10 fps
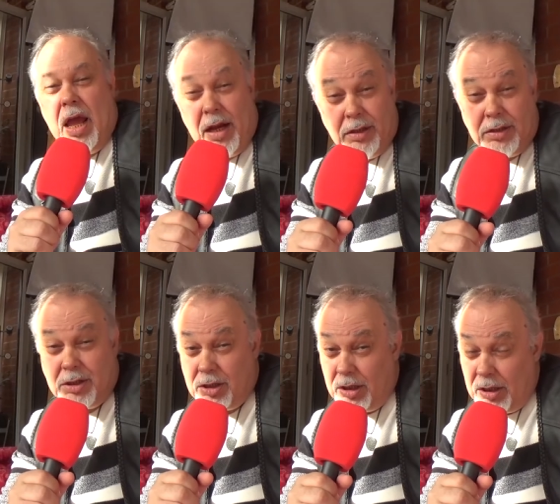
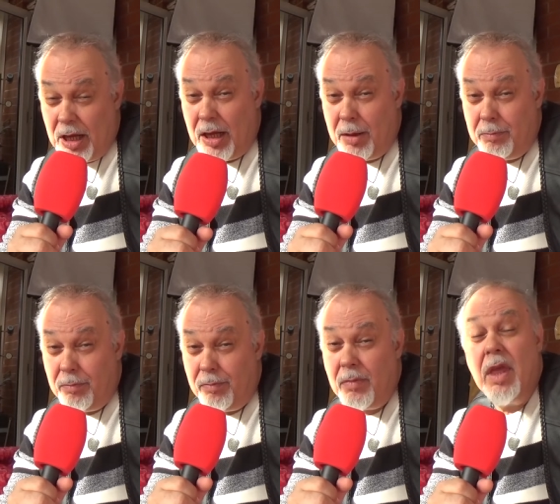Hence the
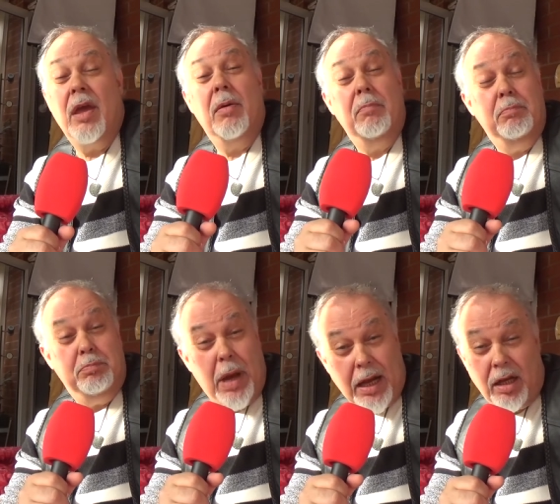name
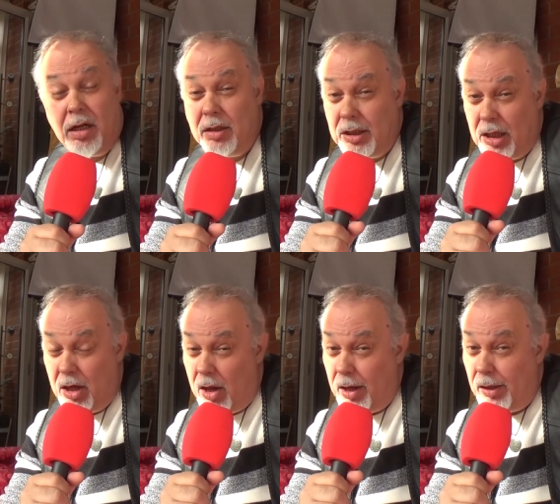Battle
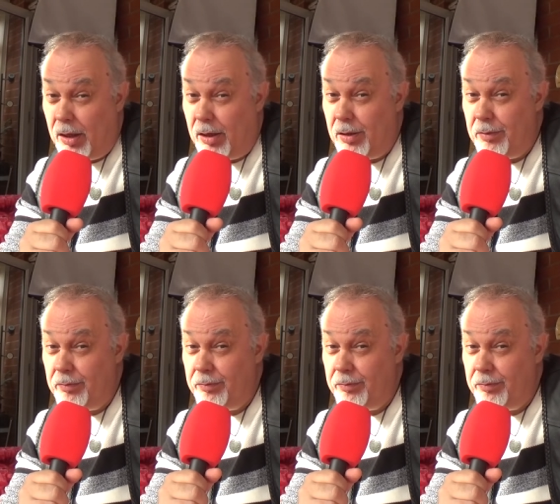Decliner.